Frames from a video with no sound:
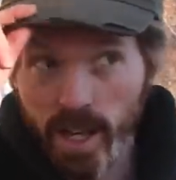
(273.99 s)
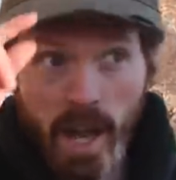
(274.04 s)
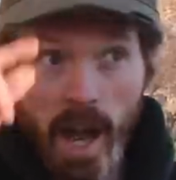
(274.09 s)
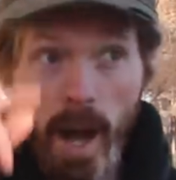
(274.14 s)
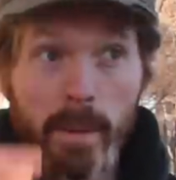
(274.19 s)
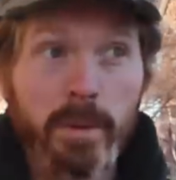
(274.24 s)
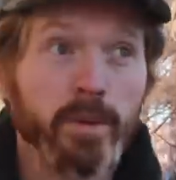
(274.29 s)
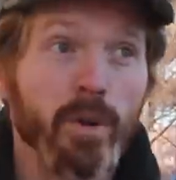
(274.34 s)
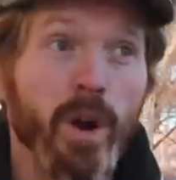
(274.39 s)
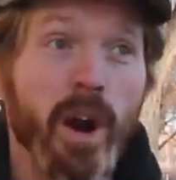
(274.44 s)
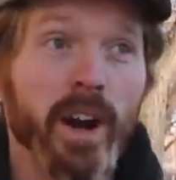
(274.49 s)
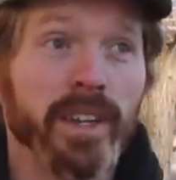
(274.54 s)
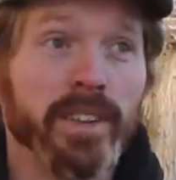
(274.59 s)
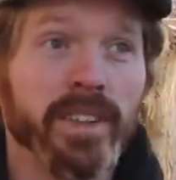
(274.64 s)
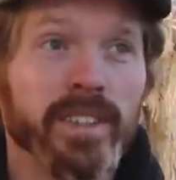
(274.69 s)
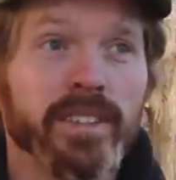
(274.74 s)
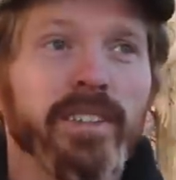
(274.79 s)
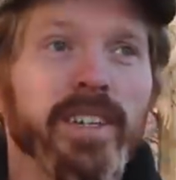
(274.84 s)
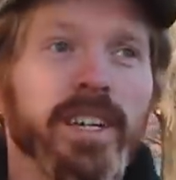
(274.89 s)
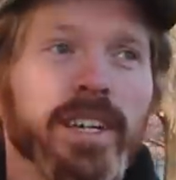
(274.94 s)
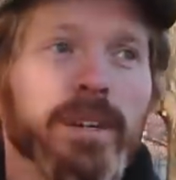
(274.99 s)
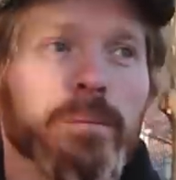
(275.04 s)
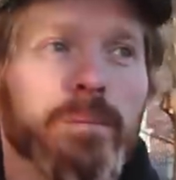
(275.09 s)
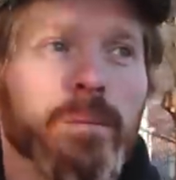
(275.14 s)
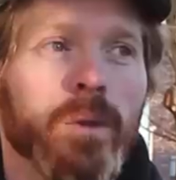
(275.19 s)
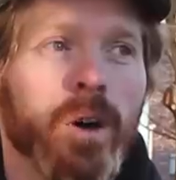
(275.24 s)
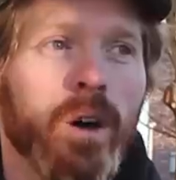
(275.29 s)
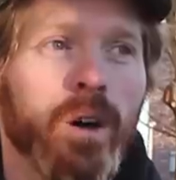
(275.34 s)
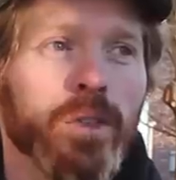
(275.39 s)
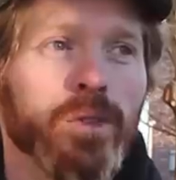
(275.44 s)
I've been rocking this thing
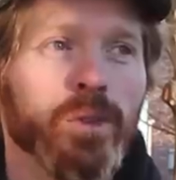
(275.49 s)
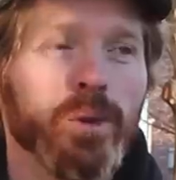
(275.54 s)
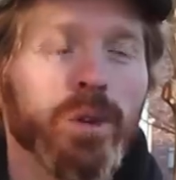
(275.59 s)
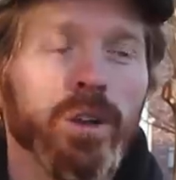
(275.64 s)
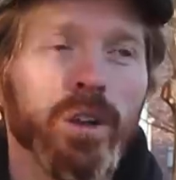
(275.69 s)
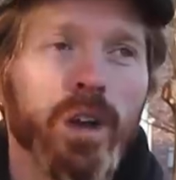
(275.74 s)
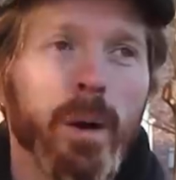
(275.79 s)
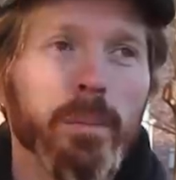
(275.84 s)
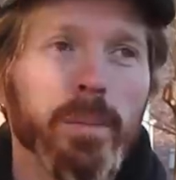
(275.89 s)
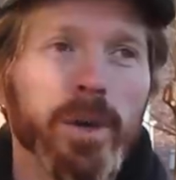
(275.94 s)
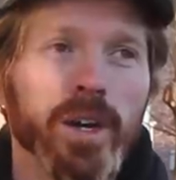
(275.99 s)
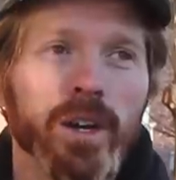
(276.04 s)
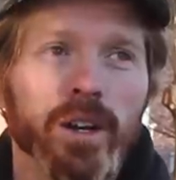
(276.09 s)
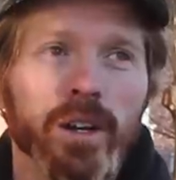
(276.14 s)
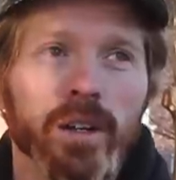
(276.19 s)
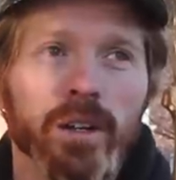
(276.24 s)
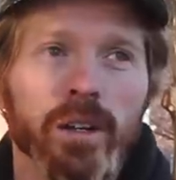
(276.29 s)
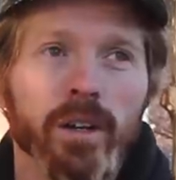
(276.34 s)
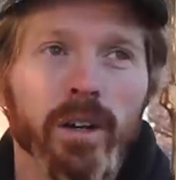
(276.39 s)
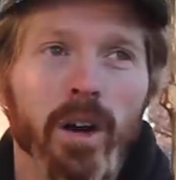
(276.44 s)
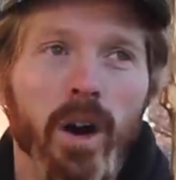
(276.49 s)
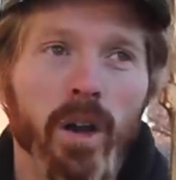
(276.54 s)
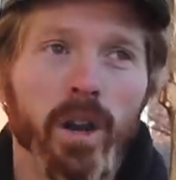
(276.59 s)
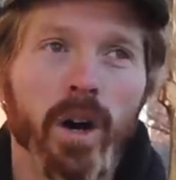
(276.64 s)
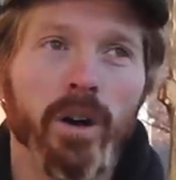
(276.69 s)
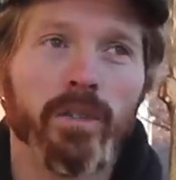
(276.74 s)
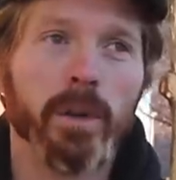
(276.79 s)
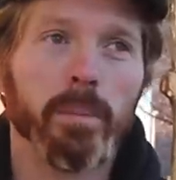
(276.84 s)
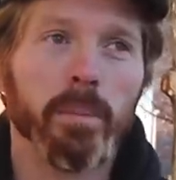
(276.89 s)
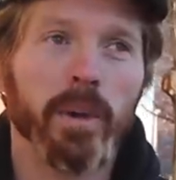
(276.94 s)
all through Colombia, all
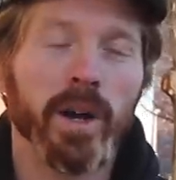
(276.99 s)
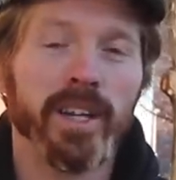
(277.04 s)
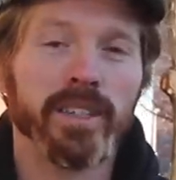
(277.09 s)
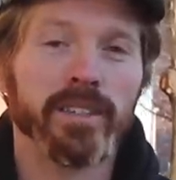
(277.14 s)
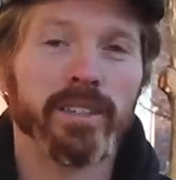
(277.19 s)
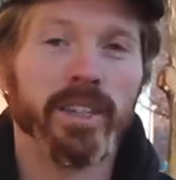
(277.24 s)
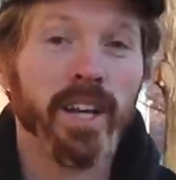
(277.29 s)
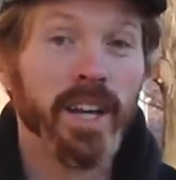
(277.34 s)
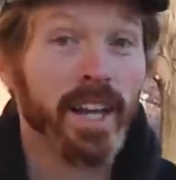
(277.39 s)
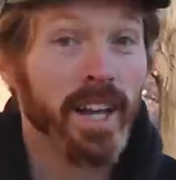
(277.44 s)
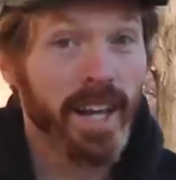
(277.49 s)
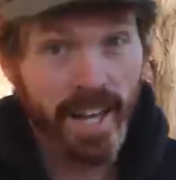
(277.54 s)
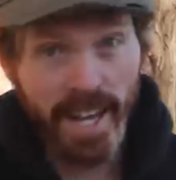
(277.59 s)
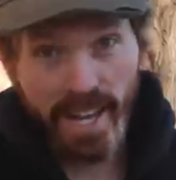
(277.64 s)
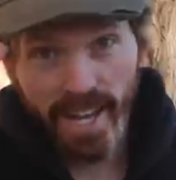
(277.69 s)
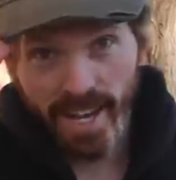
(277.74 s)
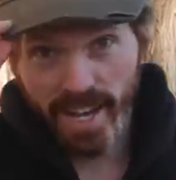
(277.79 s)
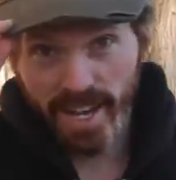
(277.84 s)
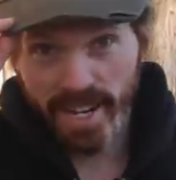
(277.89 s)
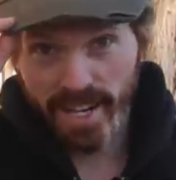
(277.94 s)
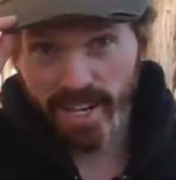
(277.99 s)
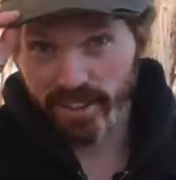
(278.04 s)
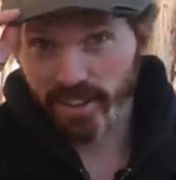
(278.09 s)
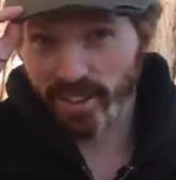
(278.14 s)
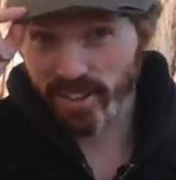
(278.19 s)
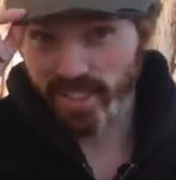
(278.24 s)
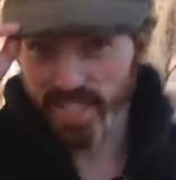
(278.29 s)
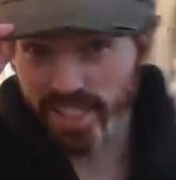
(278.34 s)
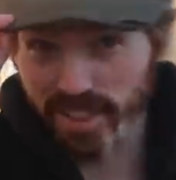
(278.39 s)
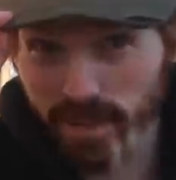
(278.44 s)
over the place. And as you see,